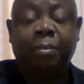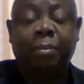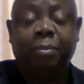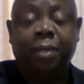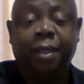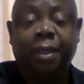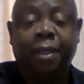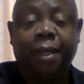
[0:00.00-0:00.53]

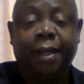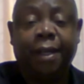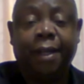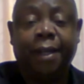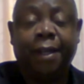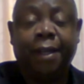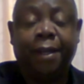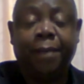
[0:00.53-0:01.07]
being
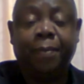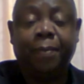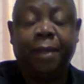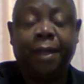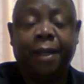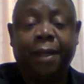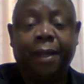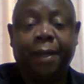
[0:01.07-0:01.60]
um,
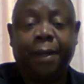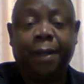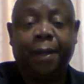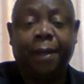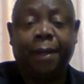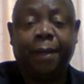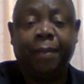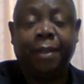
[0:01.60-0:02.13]

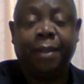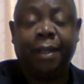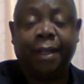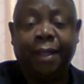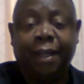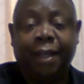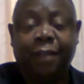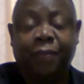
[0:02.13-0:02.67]
um, the
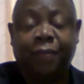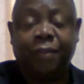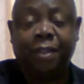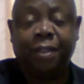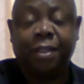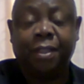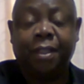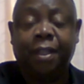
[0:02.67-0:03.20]
legal
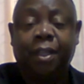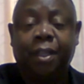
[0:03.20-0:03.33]
fees.